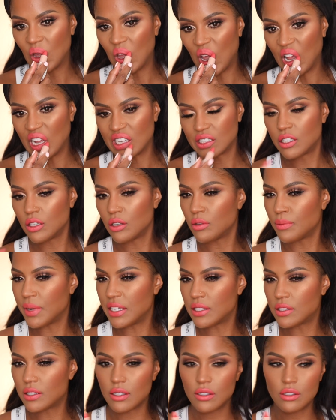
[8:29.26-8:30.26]
Yeah, see with
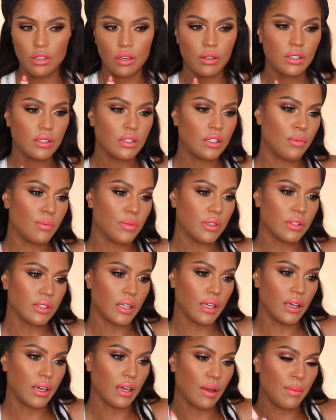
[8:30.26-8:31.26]
my skin tone, it's almost
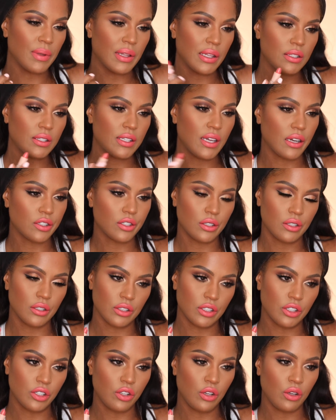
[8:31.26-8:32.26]
like, I mean, this actually
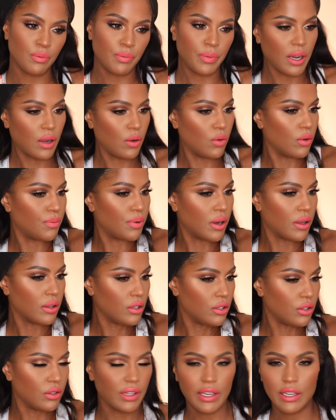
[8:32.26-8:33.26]
looks cute, but I would probably
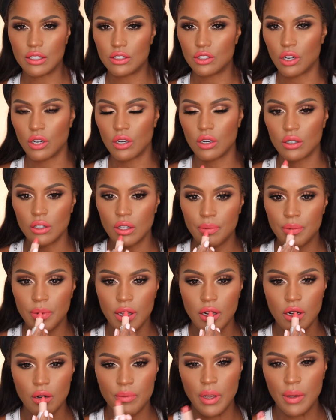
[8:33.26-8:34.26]
do like a darker lip
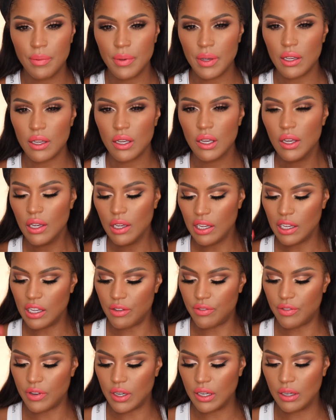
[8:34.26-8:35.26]
liner, maybe
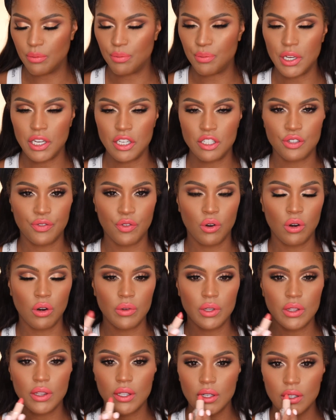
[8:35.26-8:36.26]
even peach 4
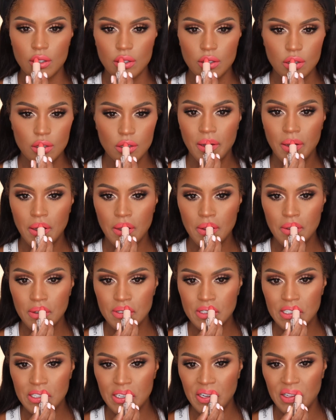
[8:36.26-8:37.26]
with this. I like
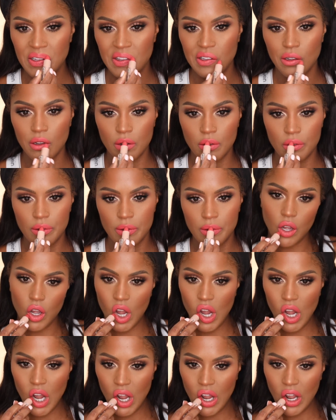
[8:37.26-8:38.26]
this shade though.
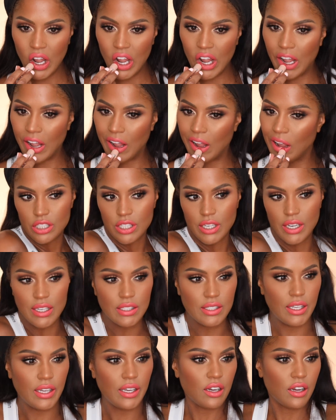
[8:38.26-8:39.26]
Should I
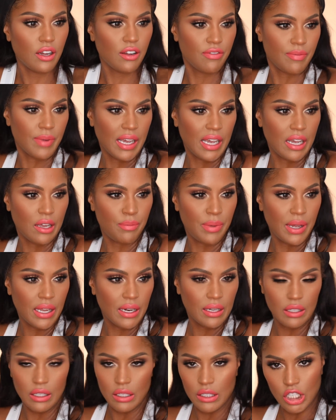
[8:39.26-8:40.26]
take off my
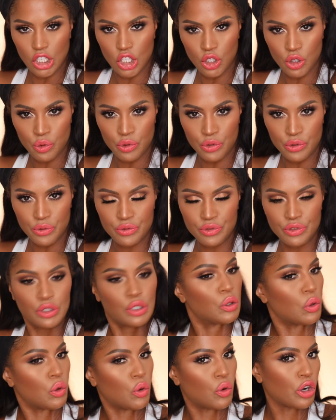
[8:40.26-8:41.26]
headband and look cute
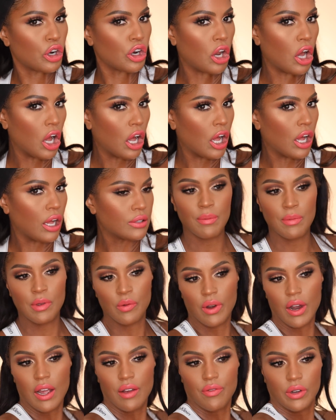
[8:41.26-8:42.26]
or not? I mean,
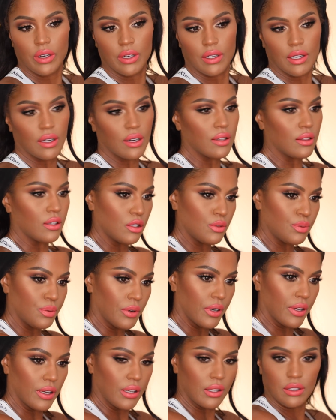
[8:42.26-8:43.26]
we're halfway done at this
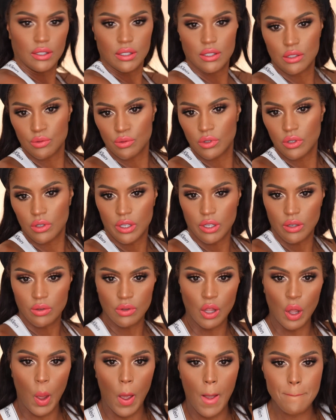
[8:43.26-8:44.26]
point. This is real cute
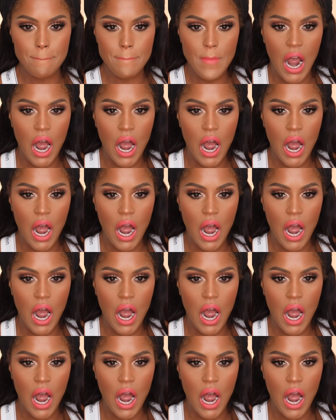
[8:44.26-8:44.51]
though.